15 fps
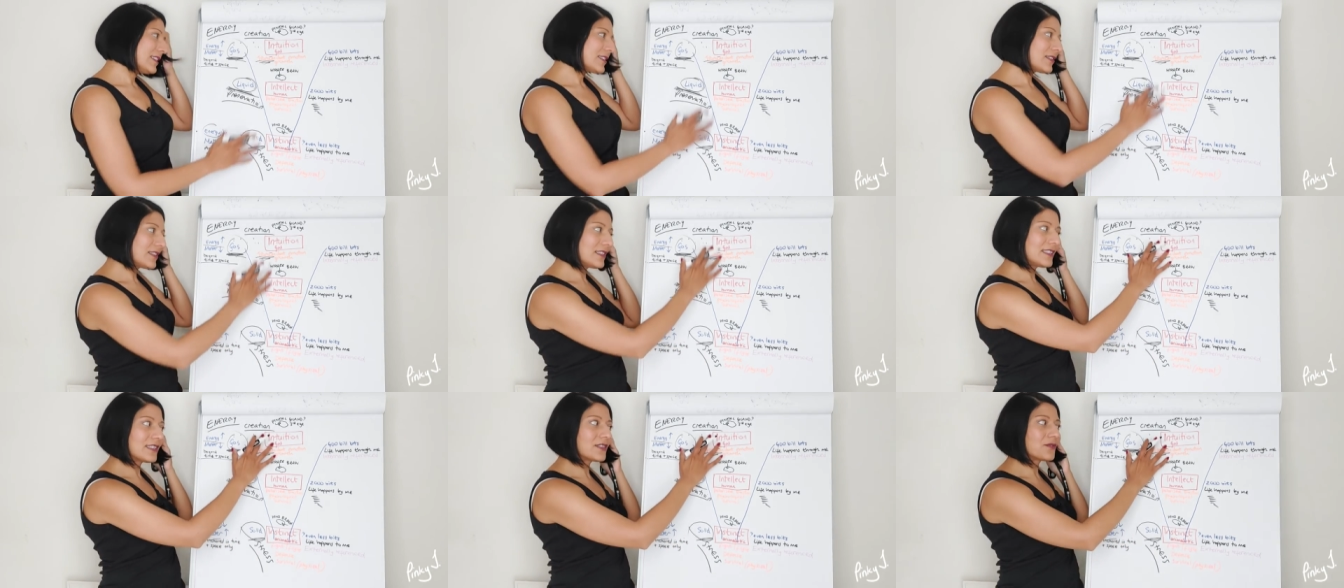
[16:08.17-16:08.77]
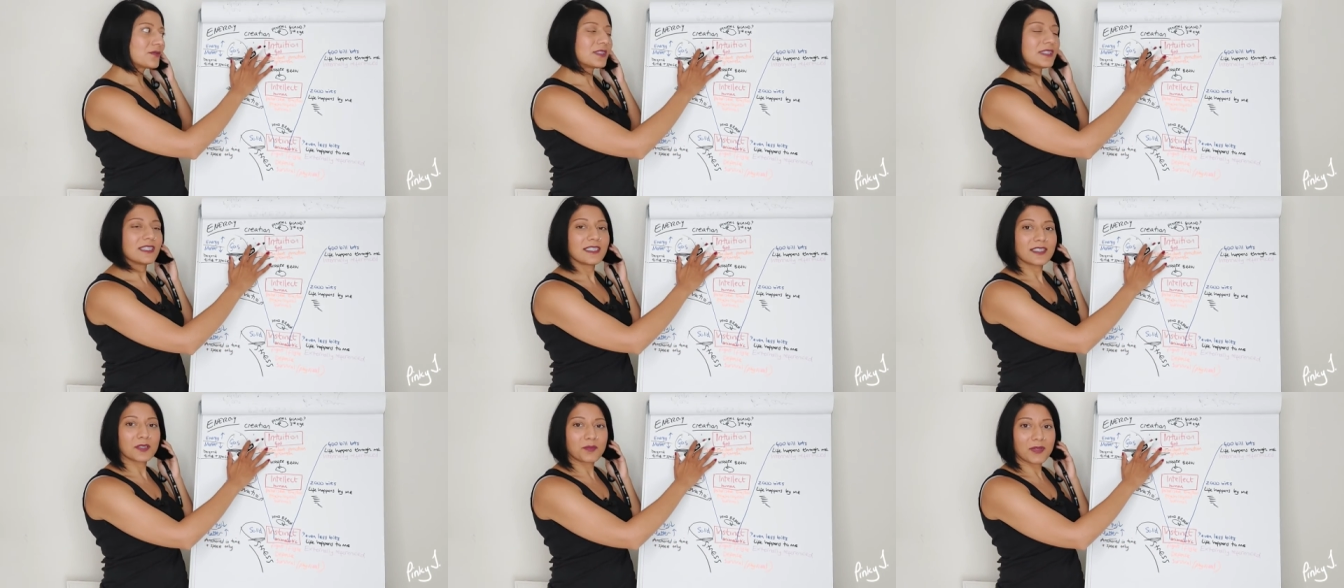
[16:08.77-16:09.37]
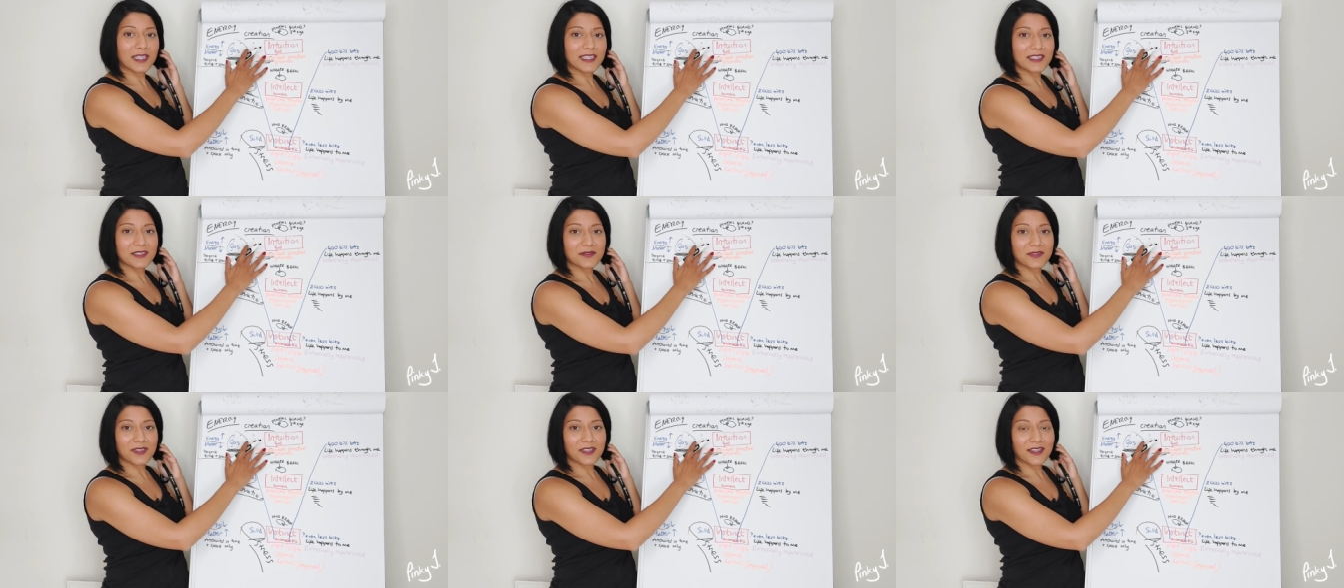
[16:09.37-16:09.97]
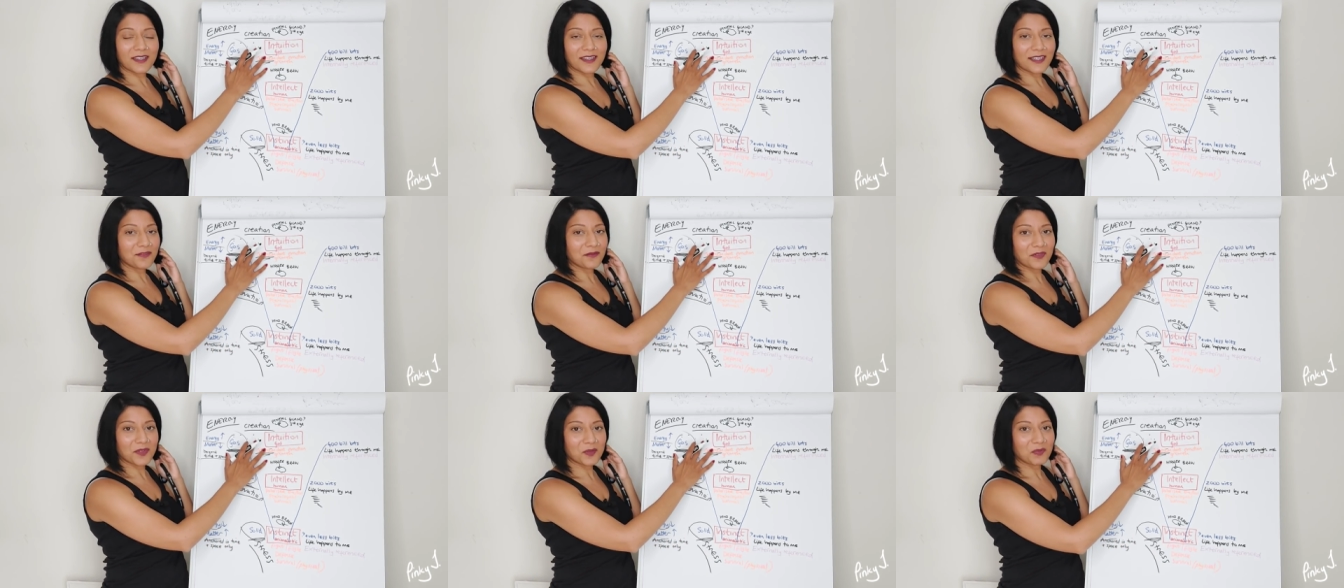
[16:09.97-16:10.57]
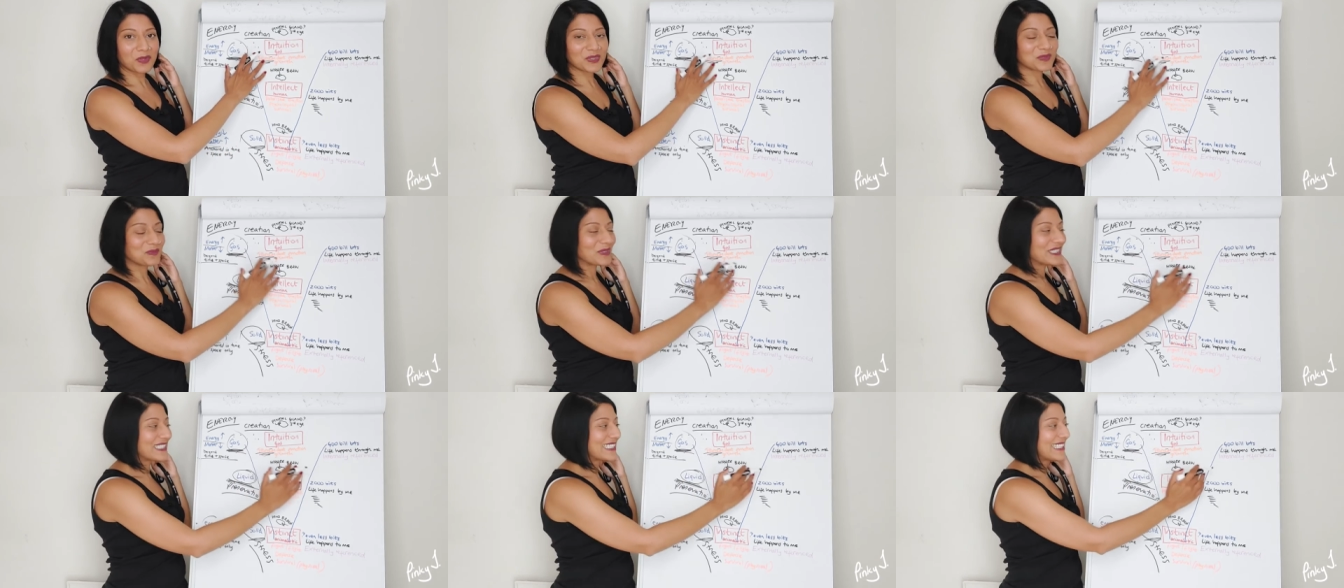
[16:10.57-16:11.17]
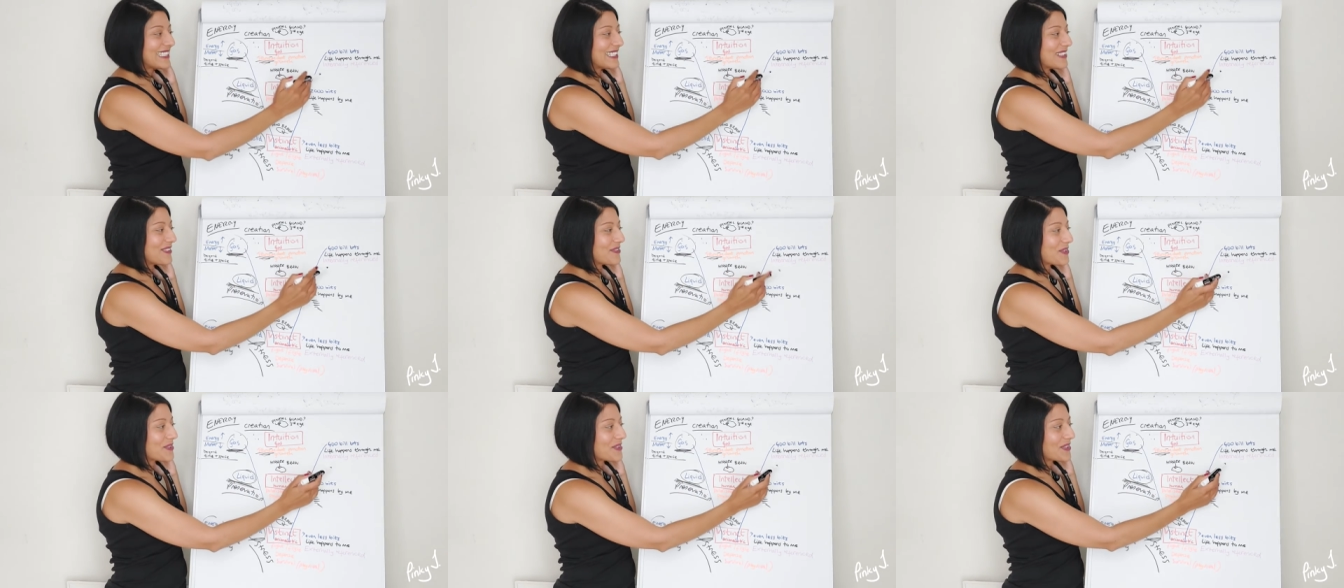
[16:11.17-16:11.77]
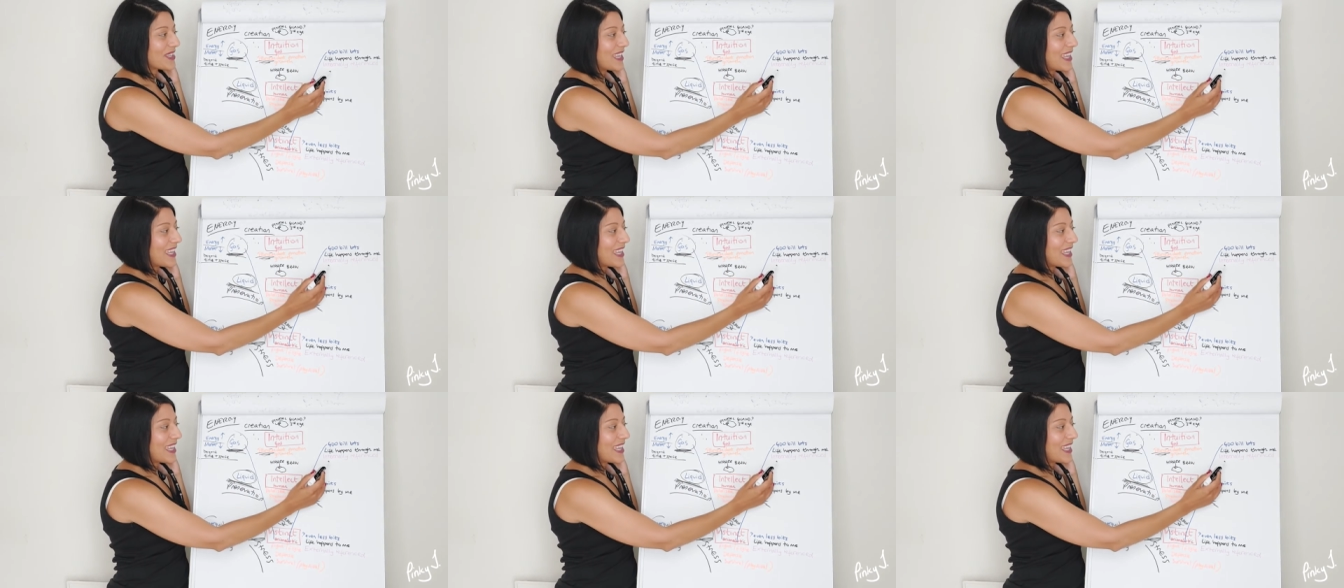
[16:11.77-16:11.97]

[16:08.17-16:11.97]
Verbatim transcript: So this is really the place of uh, infinite possibility and growth.